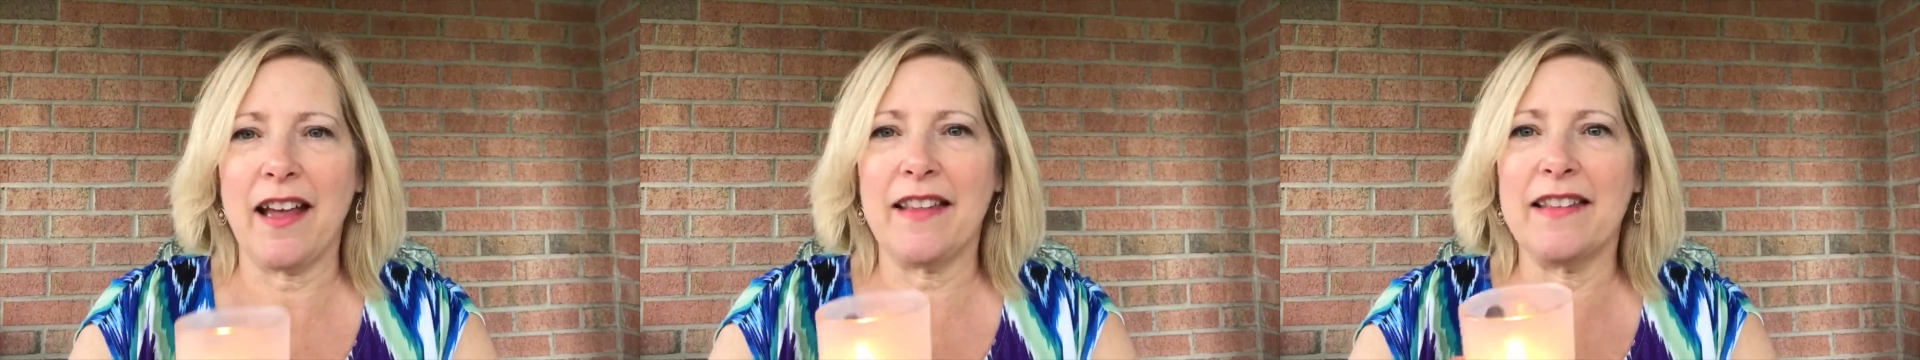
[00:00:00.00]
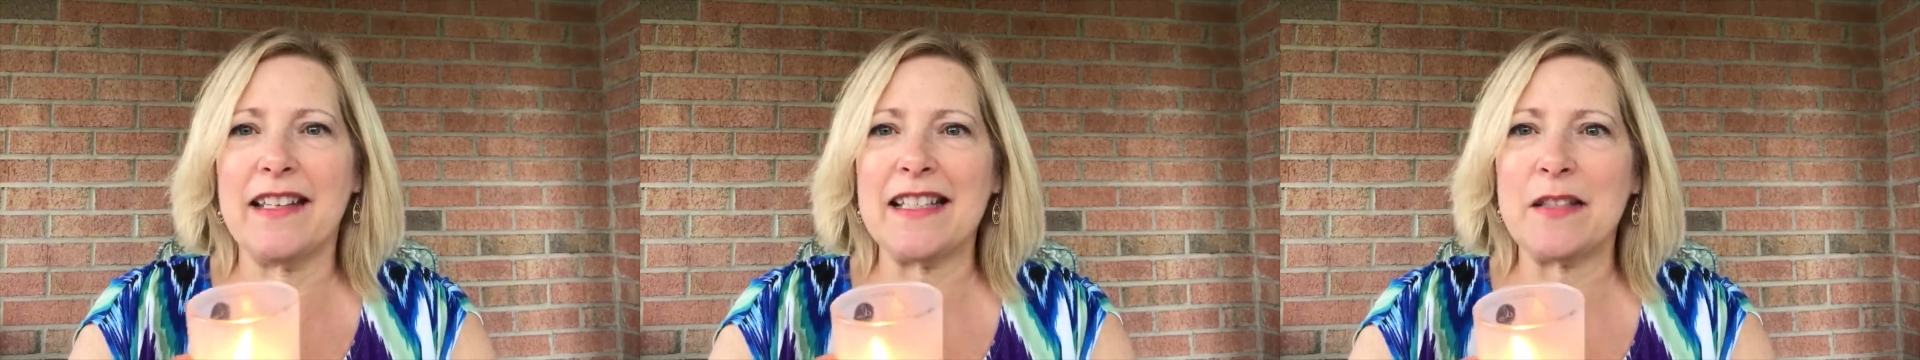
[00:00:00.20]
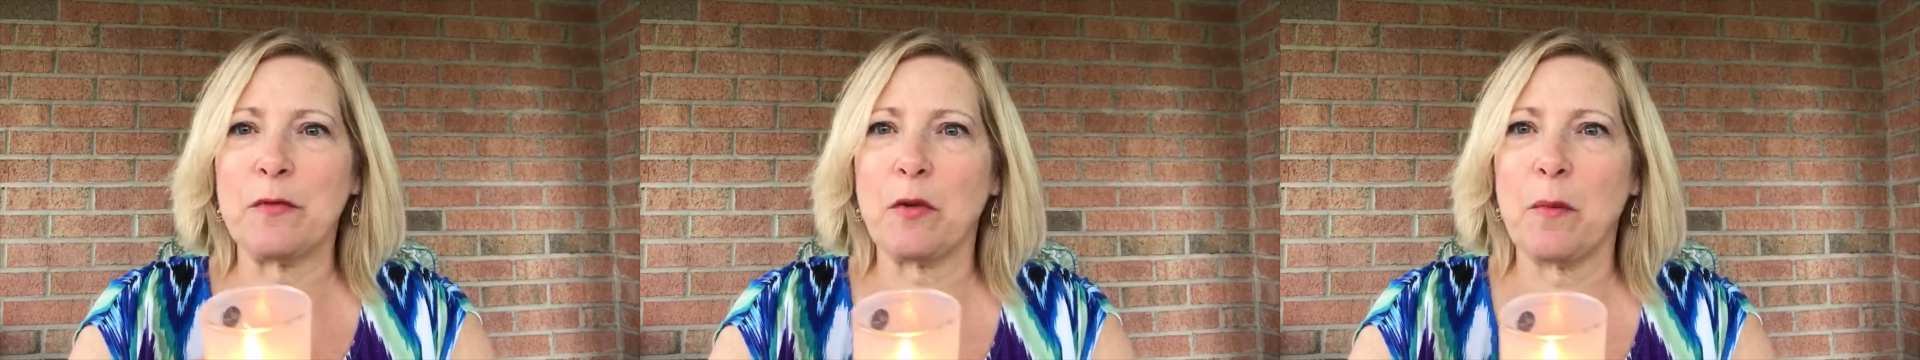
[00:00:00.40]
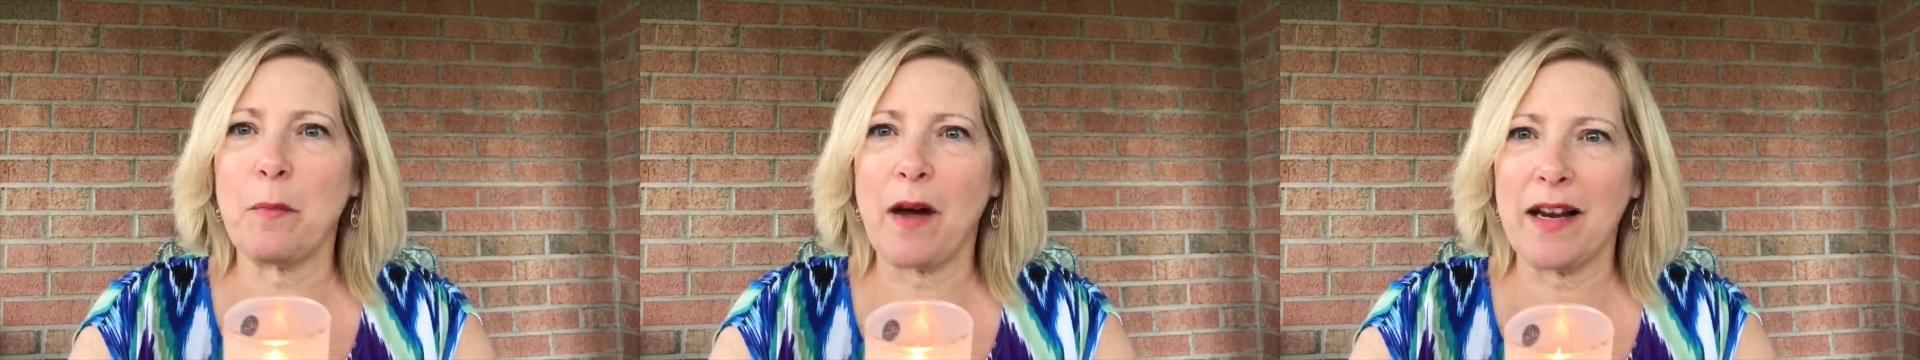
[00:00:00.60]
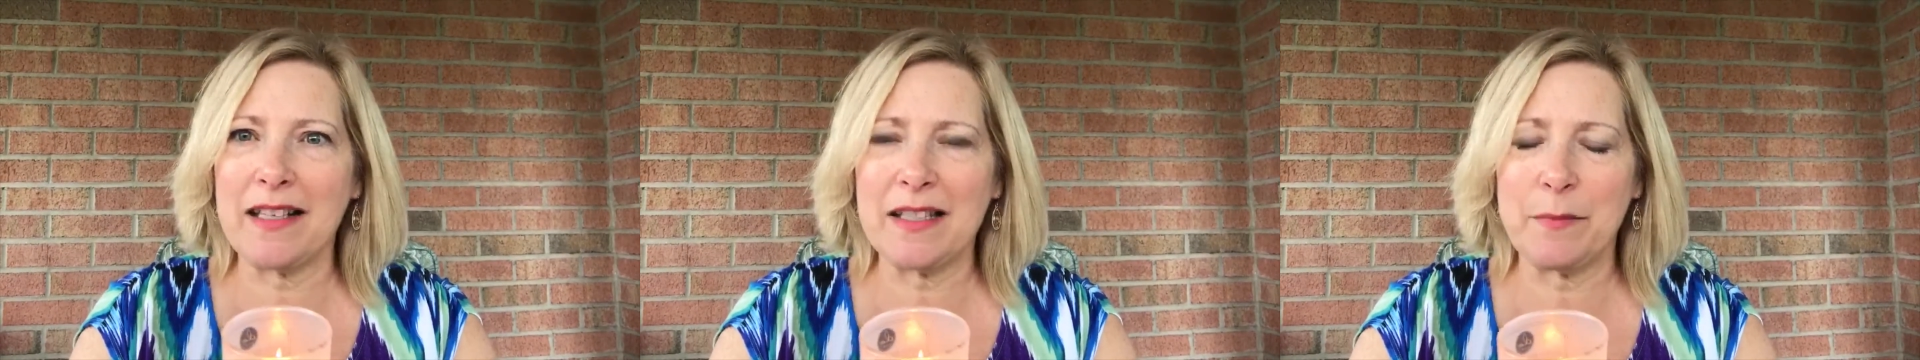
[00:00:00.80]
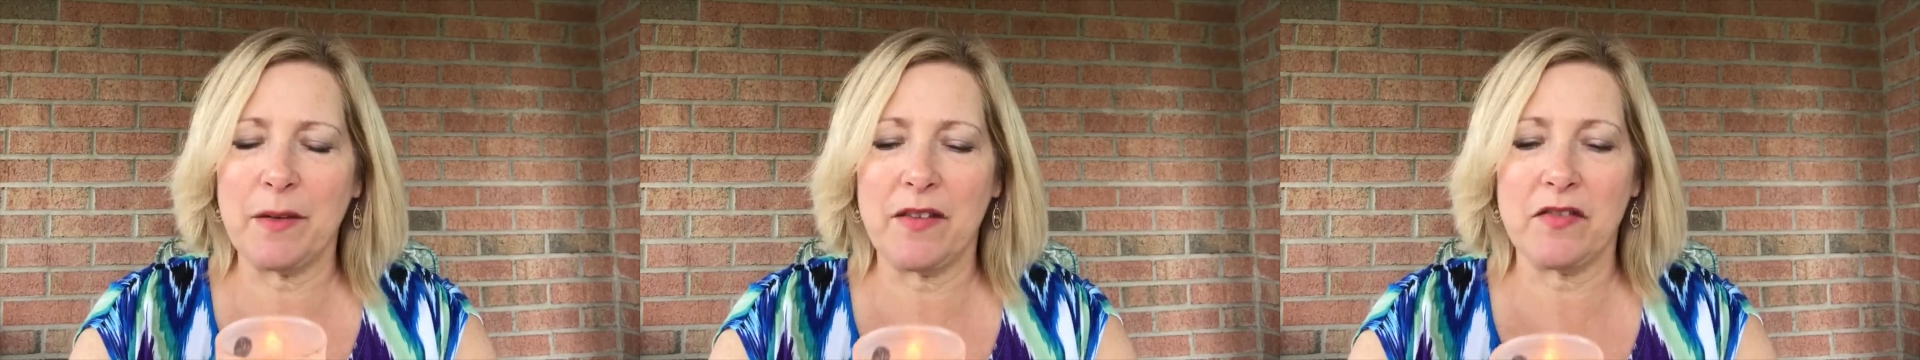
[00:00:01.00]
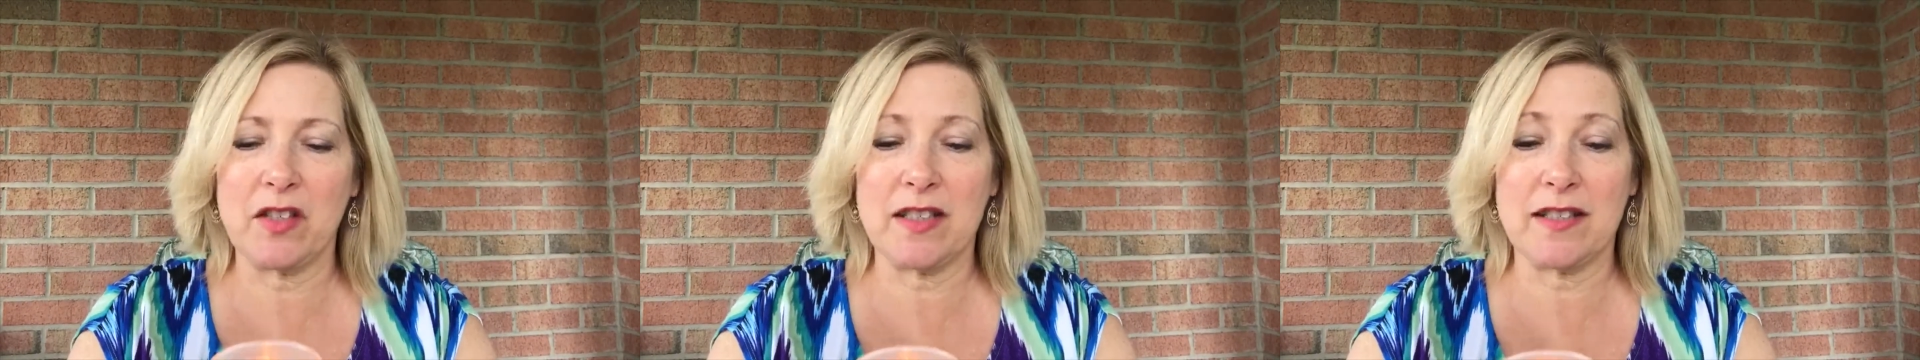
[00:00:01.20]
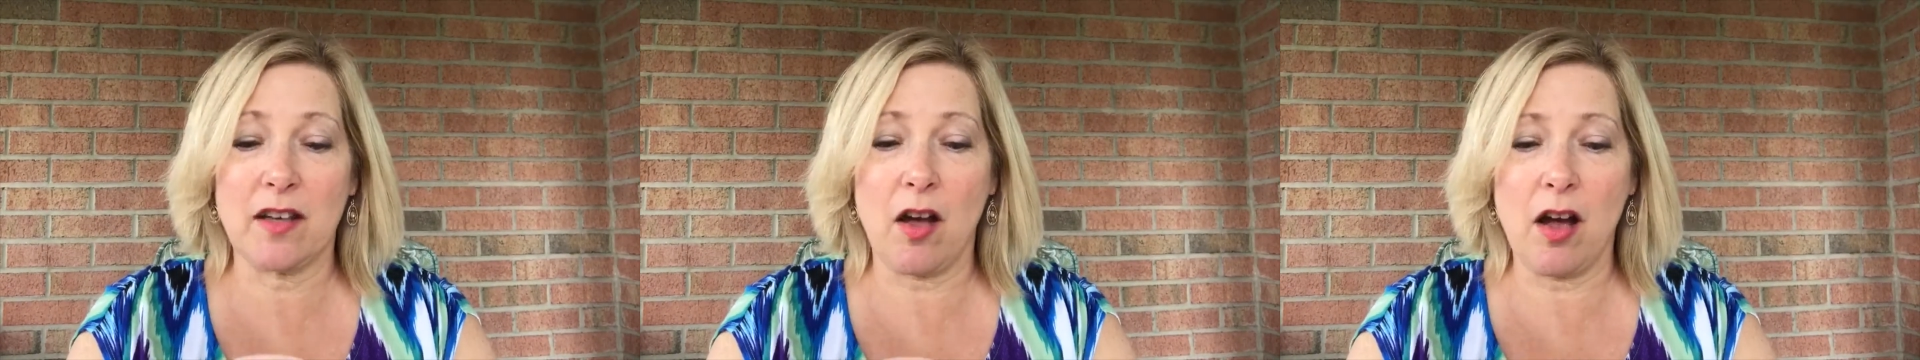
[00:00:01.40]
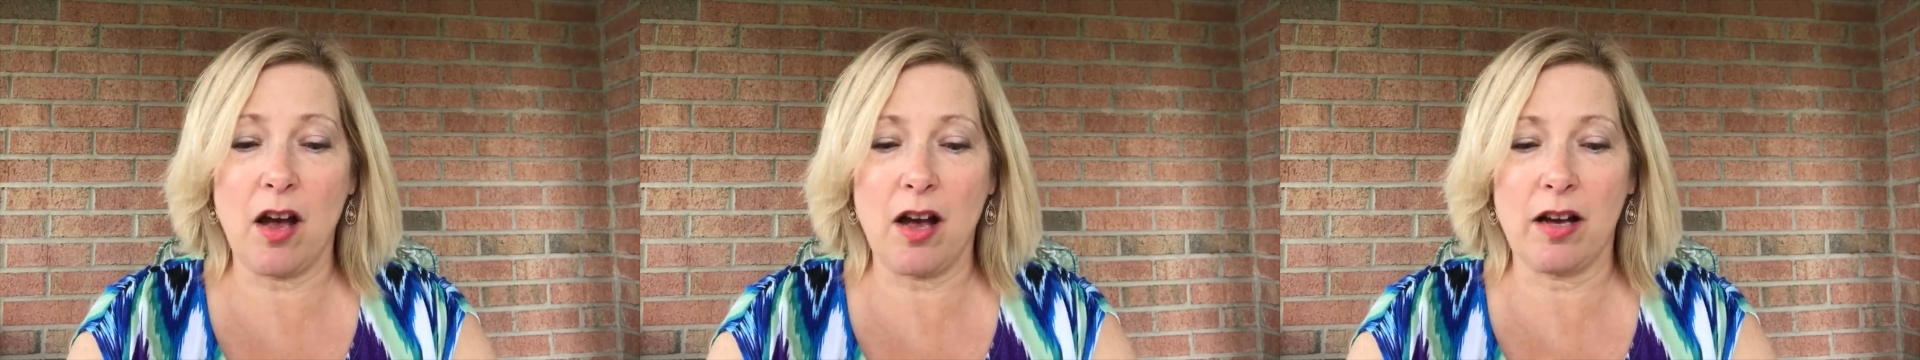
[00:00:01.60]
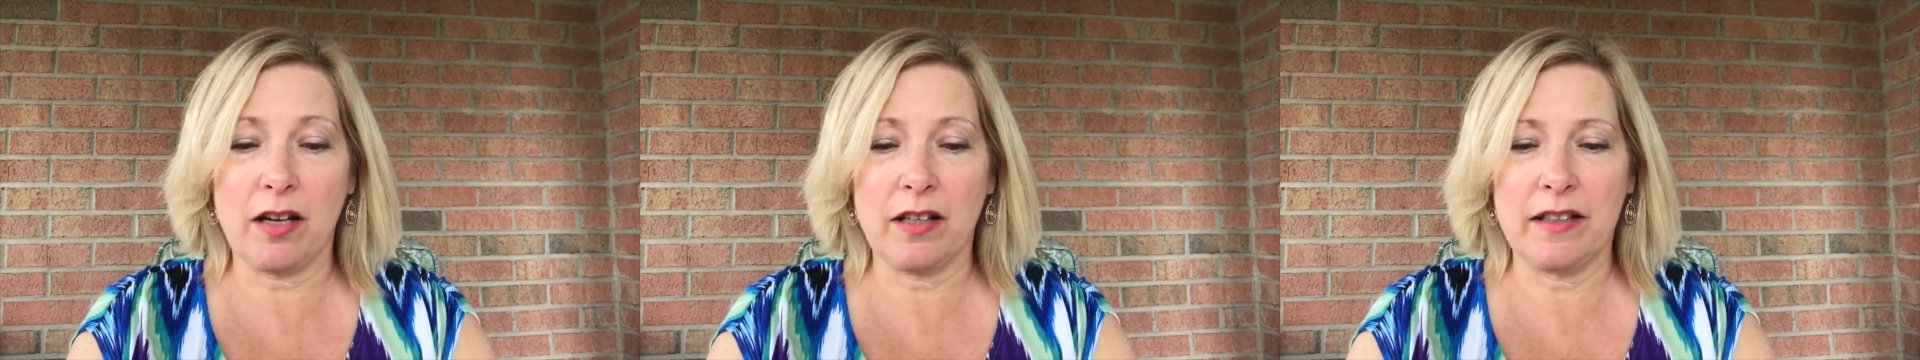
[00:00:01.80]
And this reminds me of a
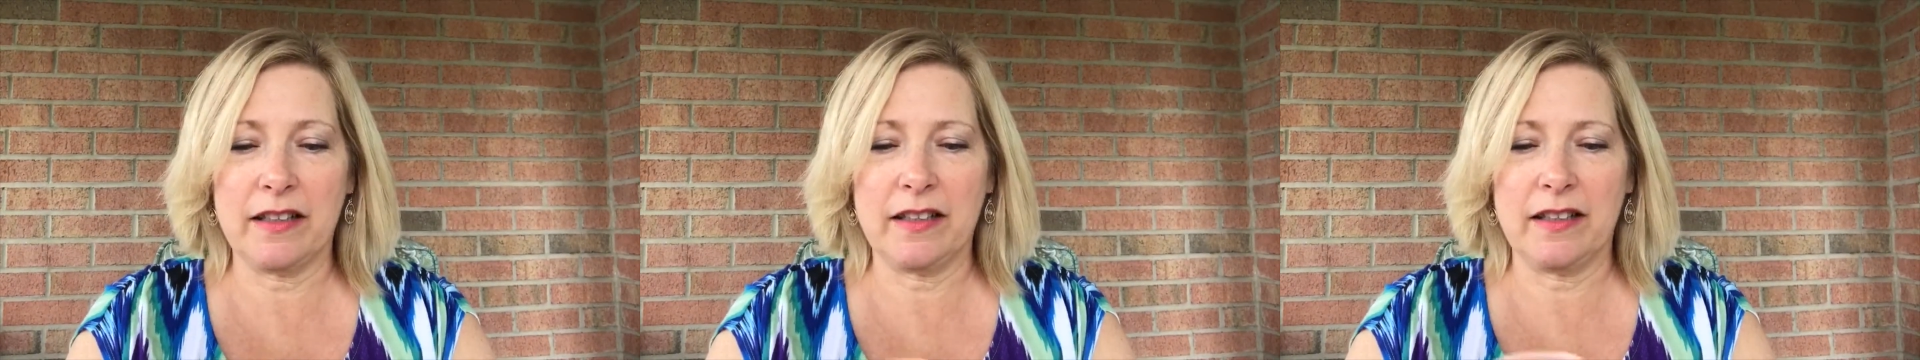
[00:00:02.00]
song.